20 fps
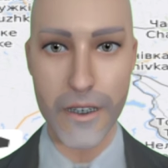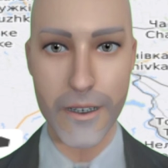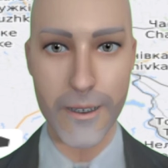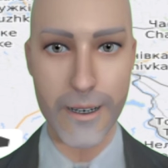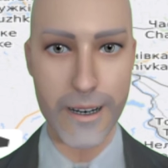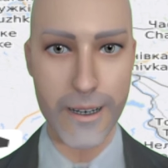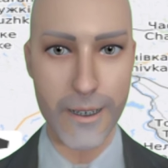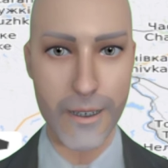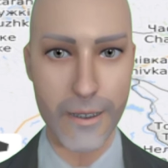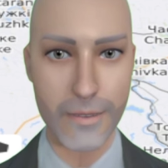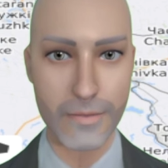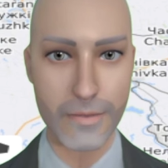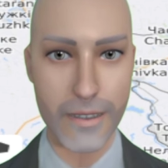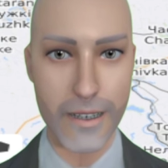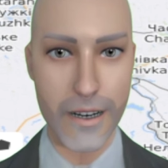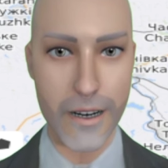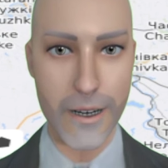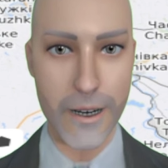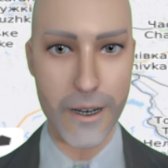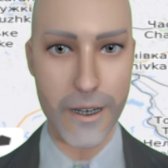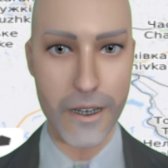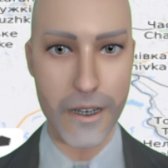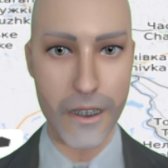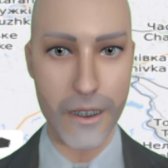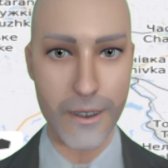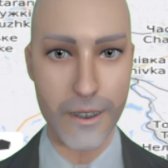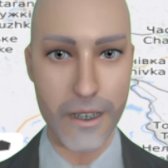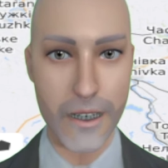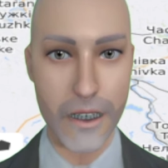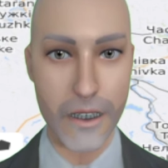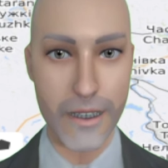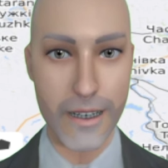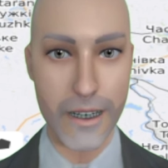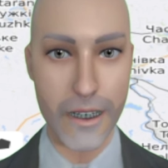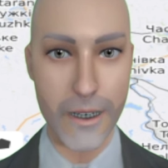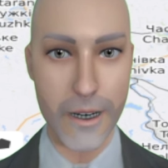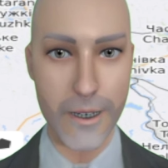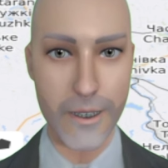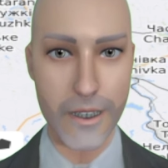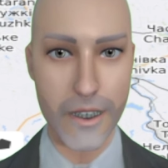He says this is an
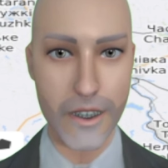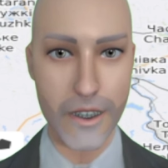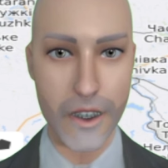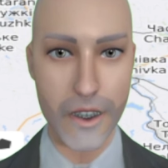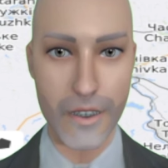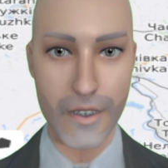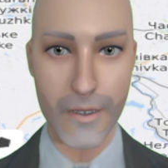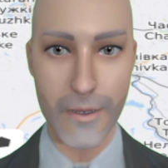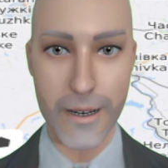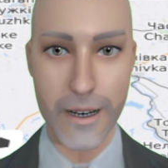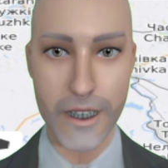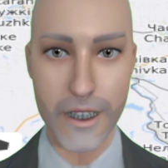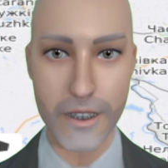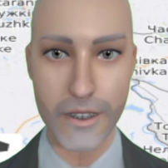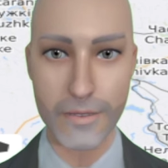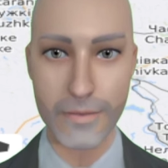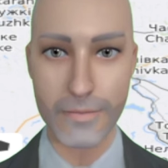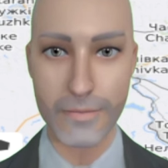existential threat.